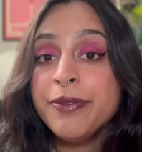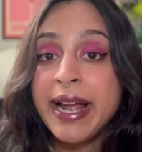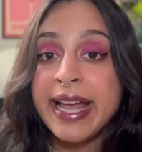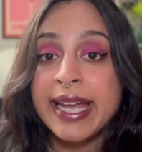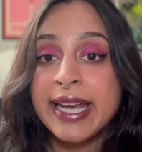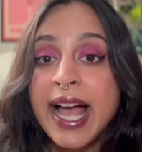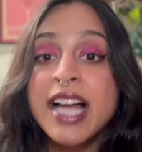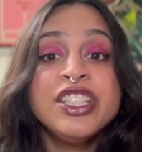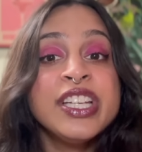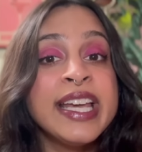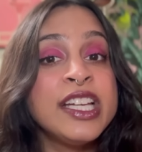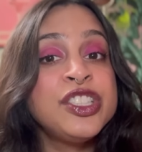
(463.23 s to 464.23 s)
Reagan,
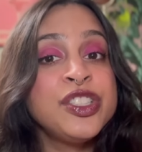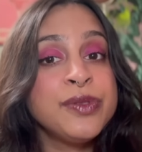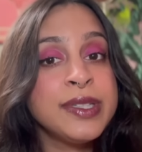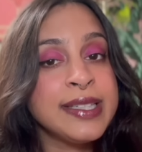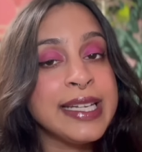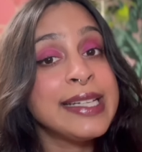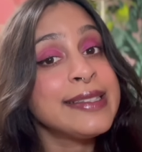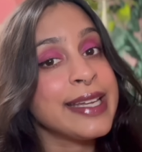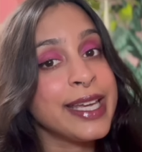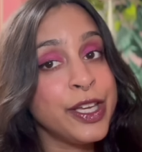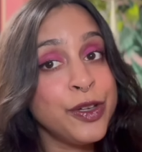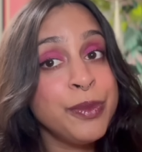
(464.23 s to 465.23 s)
education was seen as a
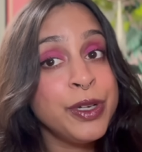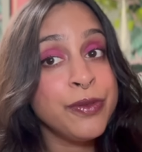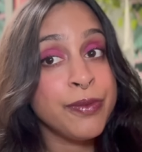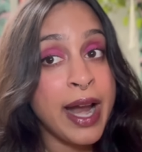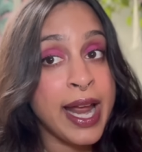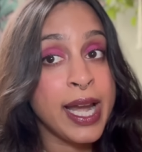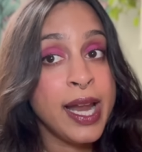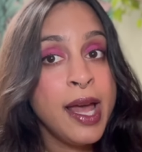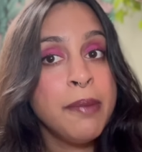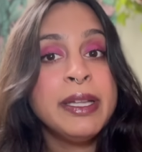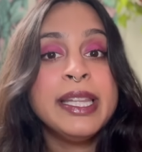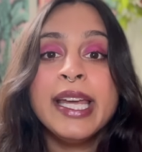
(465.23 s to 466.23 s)
human right,
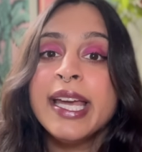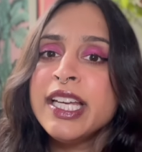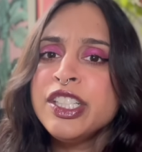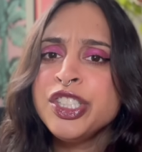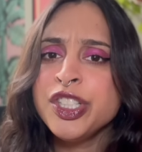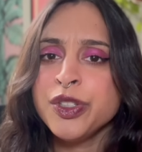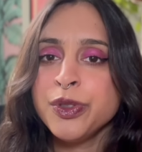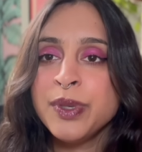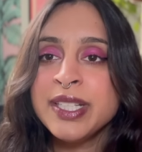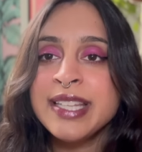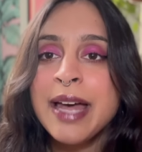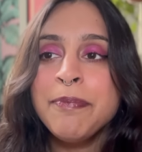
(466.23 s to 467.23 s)
but the issue
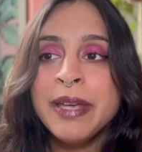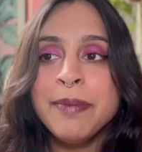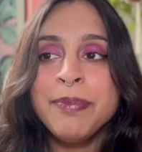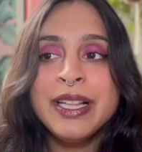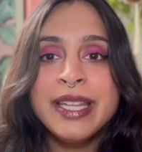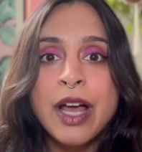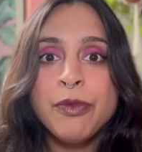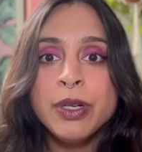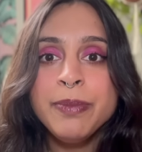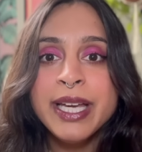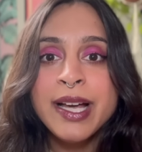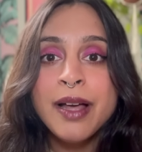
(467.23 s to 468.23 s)
was that people now
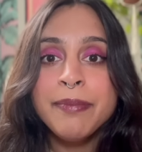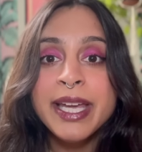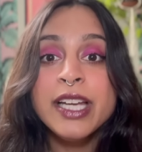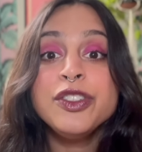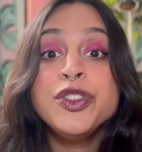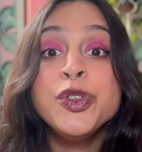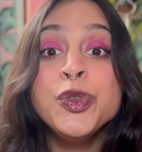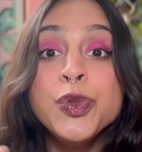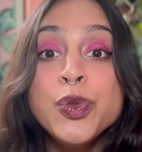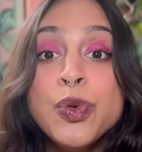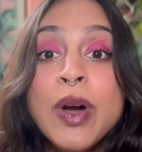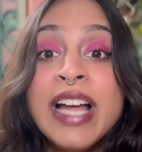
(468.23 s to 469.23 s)
were becoming
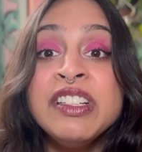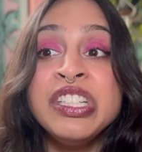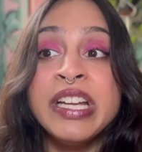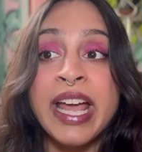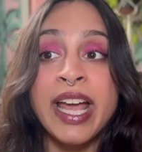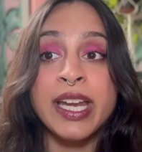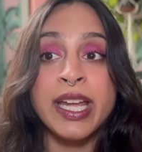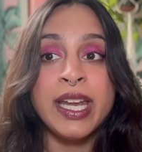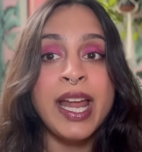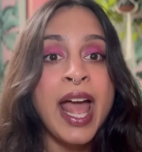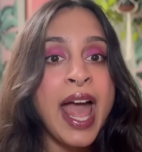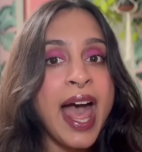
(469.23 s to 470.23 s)
too
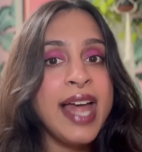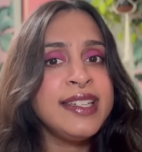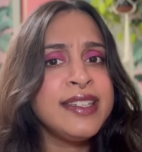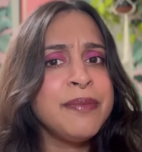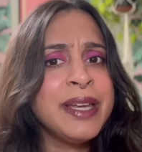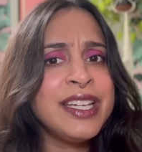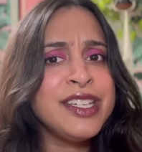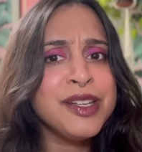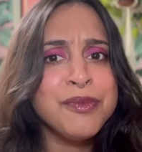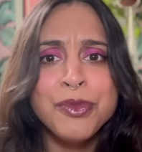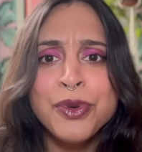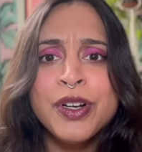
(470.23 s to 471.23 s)
educated and
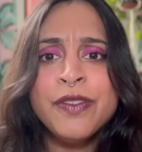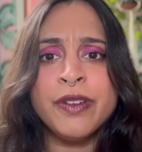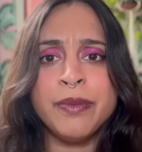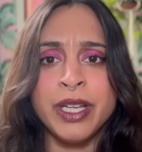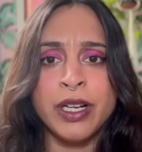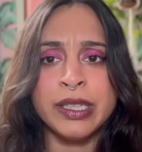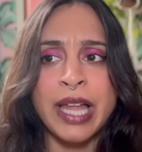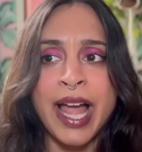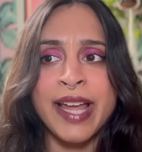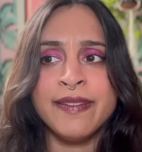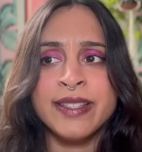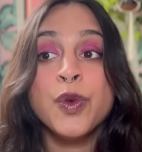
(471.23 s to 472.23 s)
demanding more from their
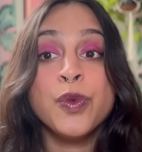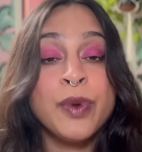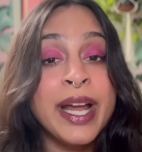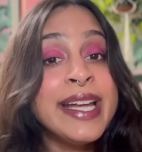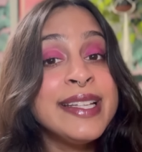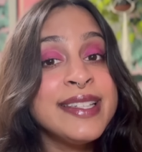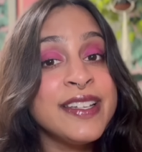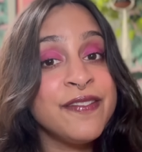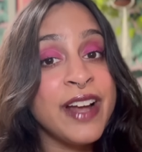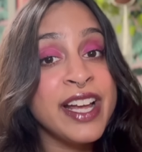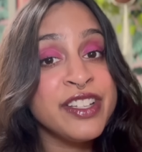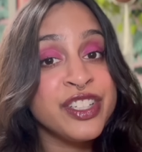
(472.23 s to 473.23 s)
lives. So Reagan's
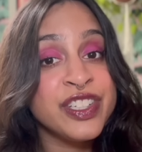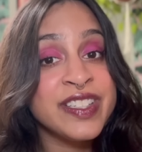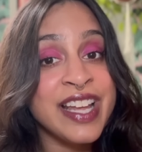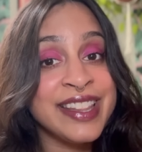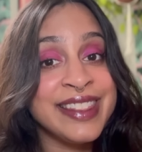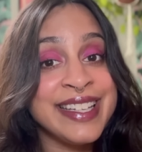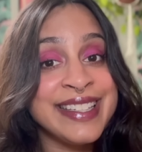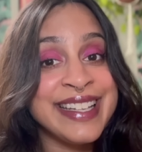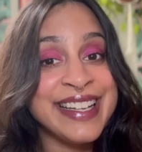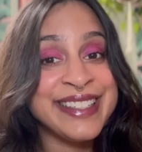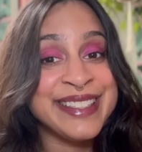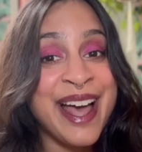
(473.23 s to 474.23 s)
advisor said this
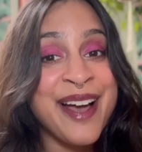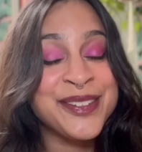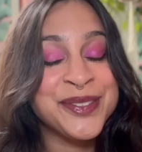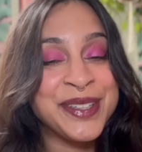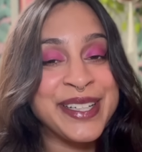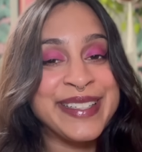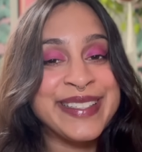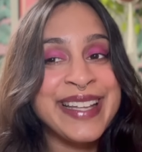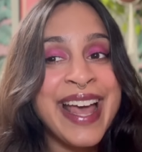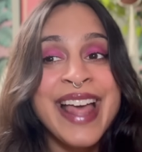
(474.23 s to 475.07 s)
exact words,